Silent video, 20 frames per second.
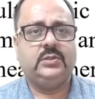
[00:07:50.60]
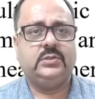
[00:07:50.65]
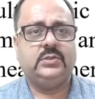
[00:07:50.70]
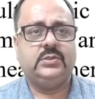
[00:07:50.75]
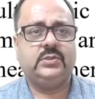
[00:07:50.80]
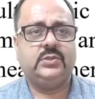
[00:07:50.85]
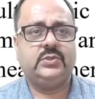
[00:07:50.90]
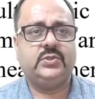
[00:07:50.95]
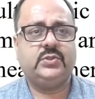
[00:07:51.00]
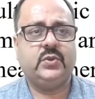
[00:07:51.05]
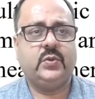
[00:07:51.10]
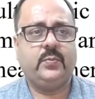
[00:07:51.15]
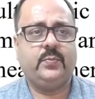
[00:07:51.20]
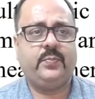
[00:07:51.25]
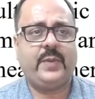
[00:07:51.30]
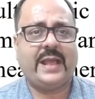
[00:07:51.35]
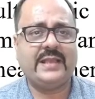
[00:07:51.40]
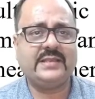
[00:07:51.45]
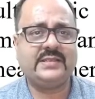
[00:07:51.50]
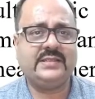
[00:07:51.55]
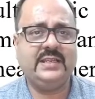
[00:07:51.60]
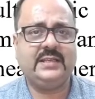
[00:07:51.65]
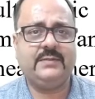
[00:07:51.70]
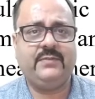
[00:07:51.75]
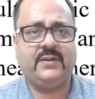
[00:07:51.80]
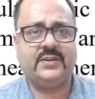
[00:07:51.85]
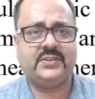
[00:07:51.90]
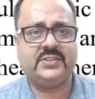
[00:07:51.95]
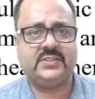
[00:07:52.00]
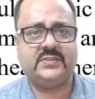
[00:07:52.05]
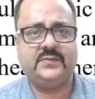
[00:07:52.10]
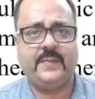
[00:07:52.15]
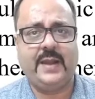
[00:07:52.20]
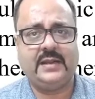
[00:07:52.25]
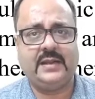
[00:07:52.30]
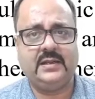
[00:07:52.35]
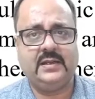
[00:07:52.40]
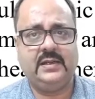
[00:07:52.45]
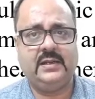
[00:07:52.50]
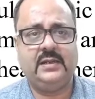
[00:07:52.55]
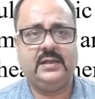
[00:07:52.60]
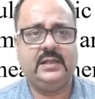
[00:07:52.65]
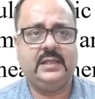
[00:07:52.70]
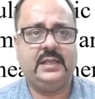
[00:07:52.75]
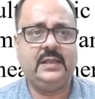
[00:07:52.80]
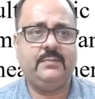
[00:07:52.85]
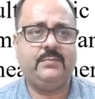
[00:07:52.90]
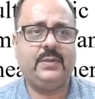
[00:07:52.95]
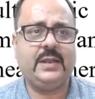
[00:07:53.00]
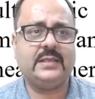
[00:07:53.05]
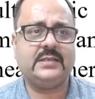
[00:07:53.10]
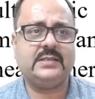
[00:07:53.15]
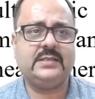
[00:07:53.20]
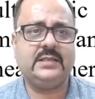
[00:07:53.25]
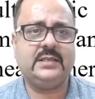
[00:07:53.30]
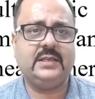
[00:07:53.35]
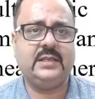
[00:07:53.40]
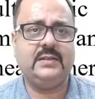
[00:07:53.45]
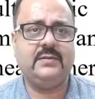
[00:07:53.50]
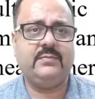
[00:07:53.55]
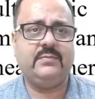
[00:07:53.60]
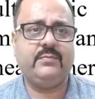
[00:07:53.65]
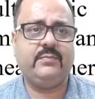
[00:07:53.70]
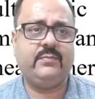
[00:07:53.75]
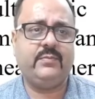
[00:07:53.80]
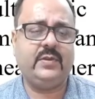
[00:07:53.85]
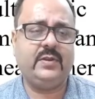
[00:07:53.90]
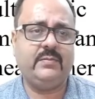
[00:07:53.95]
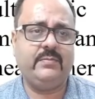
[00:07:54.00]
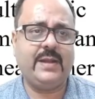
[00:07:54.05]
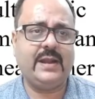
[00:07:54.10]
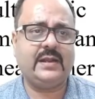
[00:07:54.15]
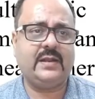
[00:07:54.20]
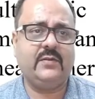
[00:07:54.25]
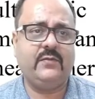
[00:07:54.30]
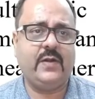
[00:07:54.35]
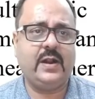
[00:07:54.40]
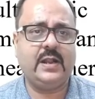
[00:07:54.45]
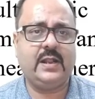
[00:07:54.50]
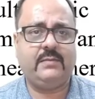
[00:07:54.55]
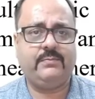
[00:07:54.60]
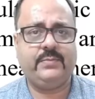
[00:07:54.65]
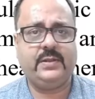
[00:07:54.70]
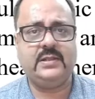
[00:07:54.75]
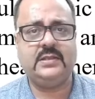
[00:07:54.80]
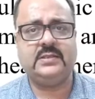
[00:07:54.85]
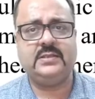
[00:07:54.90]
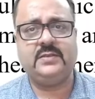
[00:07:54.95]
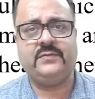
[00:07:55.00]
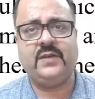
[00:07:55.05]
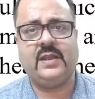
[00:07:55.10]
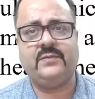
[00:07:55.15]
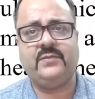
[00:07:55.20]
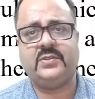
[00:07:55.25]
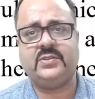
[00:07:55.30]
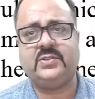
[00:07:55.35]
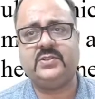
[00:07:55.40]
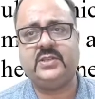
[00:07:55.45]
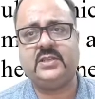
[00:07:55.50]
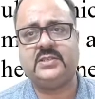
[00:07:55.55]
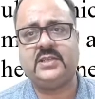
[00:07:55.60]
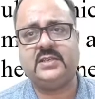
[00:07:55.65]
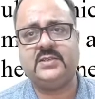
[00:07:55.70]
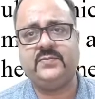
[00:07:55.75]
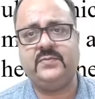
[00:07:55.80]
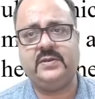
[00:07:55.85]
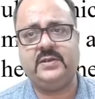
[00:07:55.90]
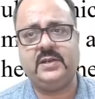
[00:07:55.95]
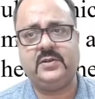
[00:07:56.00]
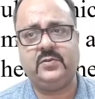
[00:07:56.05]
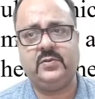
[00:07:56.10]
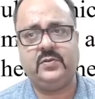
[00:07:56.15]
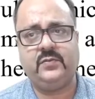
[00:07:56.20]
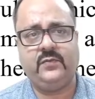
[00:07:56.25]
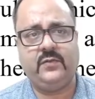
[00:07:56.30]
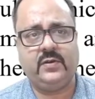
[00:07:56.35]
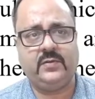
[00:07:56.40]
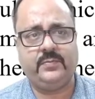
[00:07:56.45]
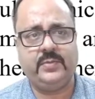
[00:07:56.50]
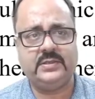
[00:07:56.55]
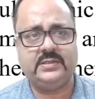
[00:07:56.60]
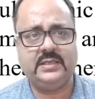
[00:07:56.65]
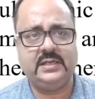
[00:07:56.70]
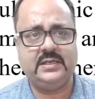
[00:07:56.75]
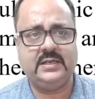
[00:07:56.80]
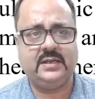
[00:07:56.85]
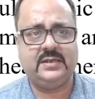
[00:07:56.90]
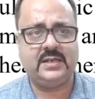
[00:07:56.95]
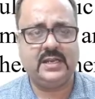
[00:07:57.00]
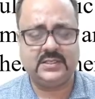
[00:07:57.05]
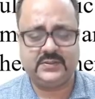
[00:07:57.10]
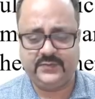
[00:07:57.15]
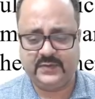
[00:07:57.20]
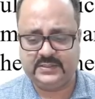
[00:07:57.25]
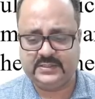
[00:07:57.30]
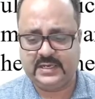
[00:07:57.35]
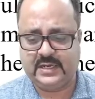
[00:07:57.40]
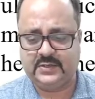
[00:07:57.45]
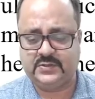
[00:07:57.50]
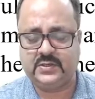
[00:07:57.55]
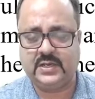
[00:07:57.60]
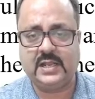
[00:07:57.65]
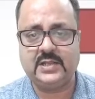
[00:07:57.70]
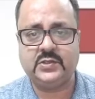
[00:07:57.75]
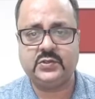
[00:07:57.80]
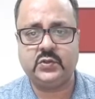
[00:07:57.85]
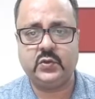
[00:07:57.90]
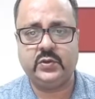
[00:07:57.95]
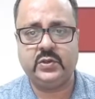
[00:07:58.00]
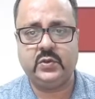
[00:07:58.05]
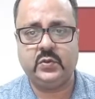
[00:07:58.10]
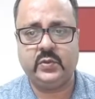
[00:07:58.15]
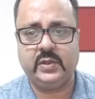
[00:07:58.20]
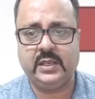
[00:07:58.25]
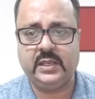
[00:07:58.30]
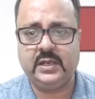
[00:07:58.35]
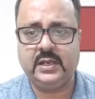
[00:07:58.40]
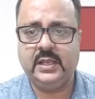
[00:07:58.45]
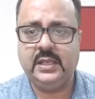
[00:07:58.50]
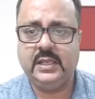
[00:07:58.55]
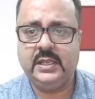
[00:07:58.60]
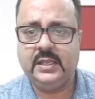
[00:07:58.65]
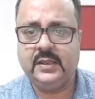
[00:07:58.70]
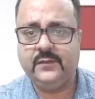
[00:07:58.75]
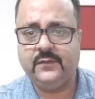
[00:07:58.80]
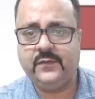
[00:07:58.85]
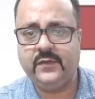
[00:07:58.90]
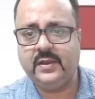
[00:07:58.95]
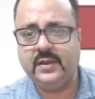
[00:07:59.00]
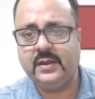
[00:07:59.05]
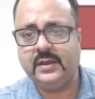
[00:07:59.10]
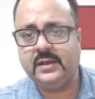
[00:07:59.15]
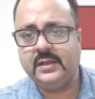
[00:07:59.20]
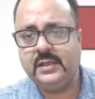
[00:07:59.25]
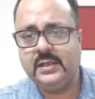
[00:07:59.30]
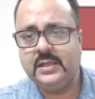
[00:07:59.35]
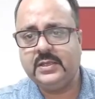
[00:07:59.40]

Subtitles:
So plastic versus metal. In plastic, in metal, what happens? The vibrations are transmitted to the workpiece in transverse direction. I'll show you here in figure.